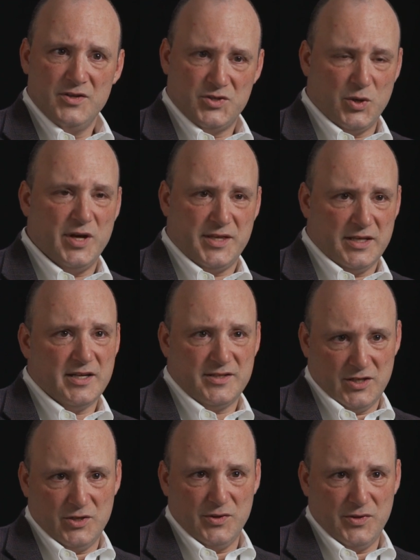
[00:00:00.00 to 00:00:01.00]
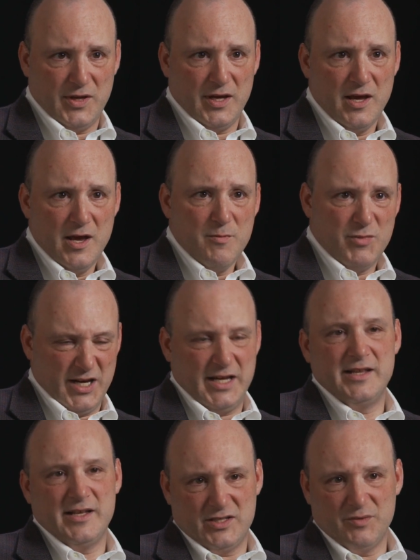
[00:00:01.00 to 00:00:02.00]
So I think that's a good thing. But
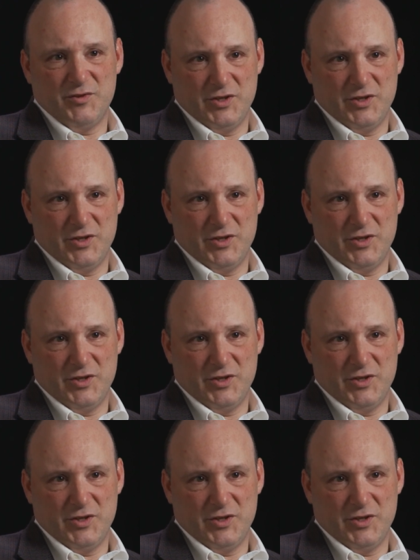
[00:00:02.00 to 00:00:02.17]
again, that's a